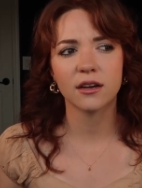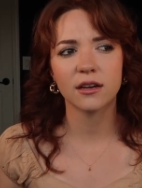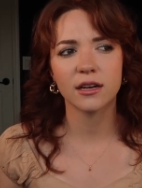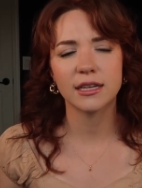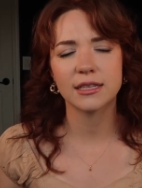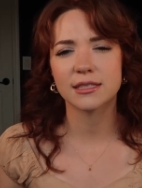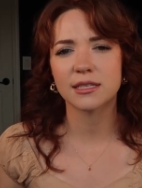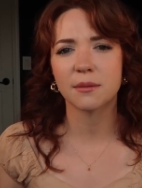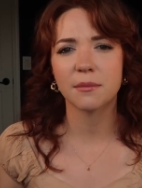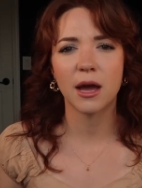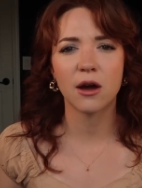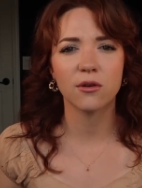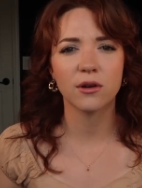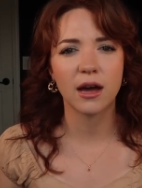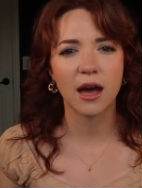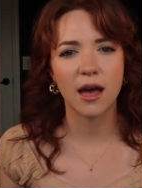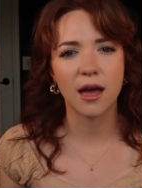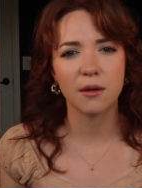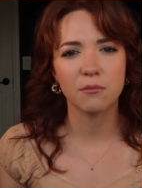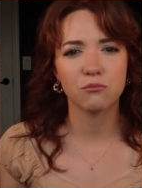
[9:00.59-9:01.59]
it somehow
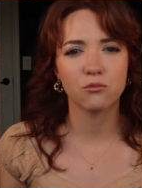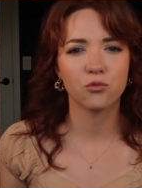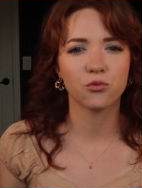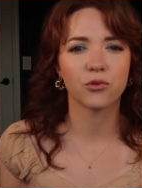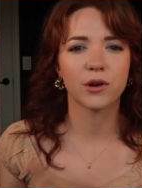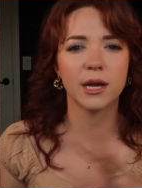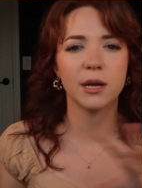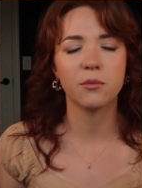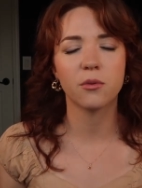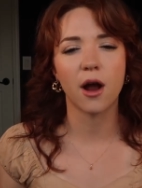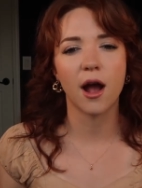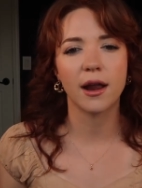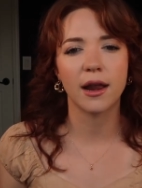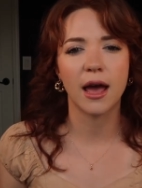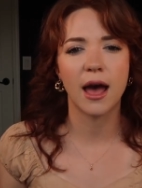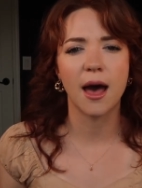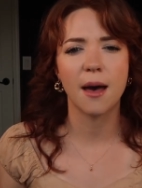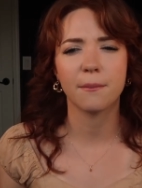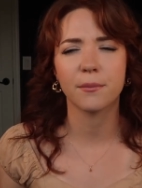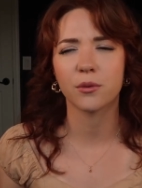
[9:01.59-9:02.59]
got re-brought
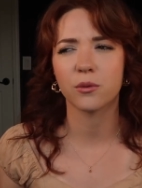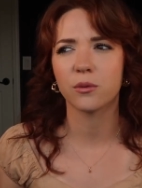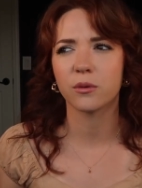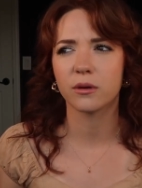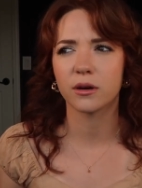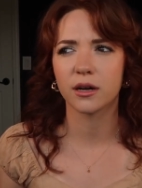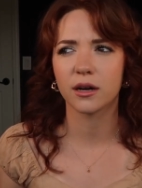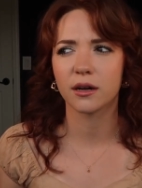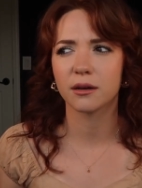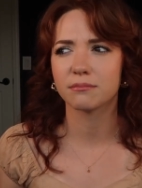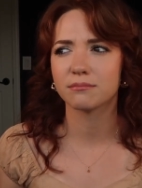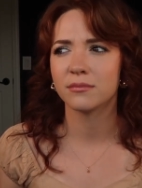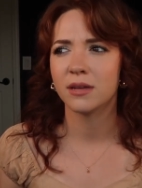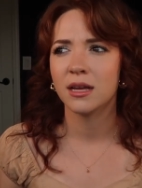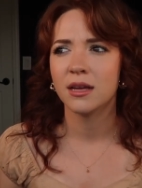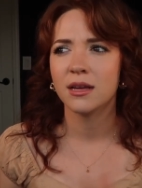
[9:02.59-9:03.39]
up or